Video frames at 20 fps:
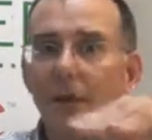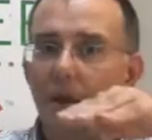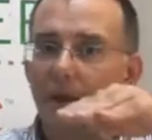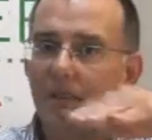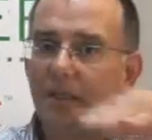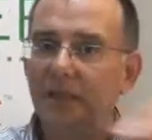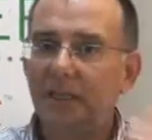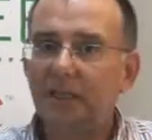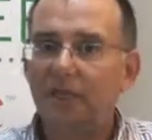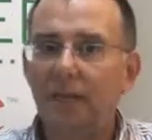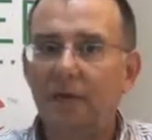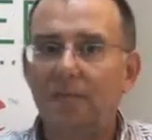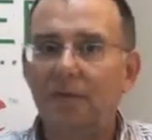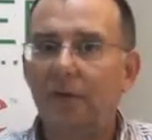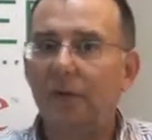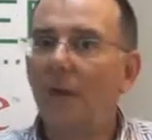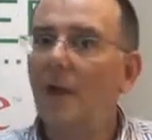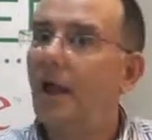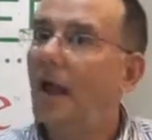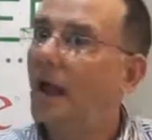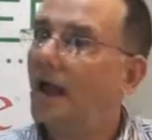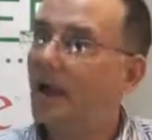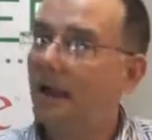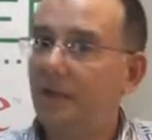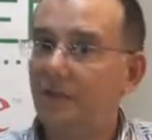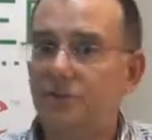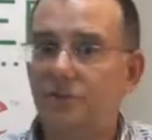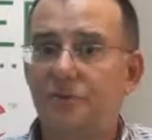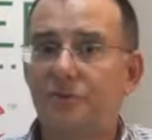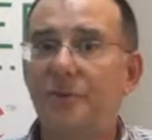a mid-level, and an
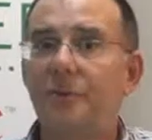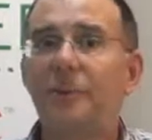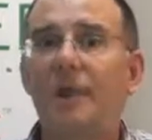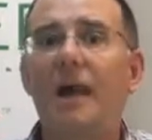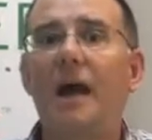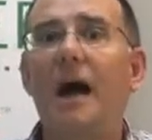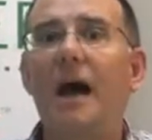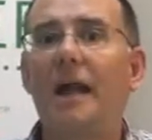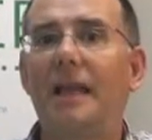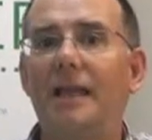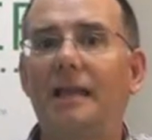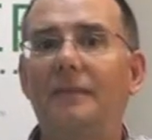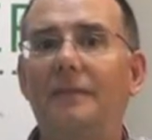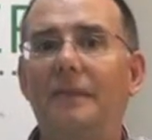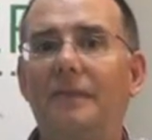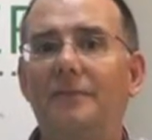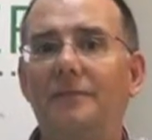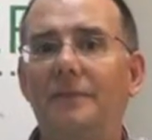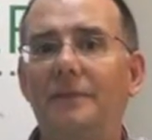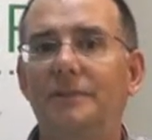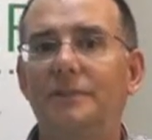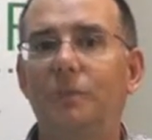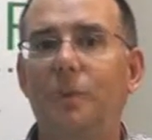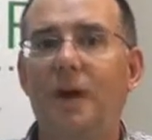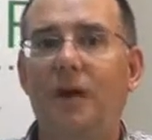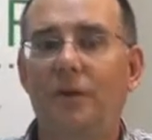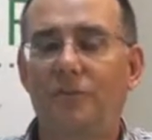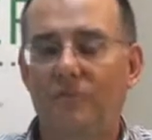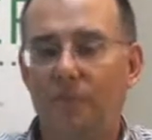extremely high-end level as well.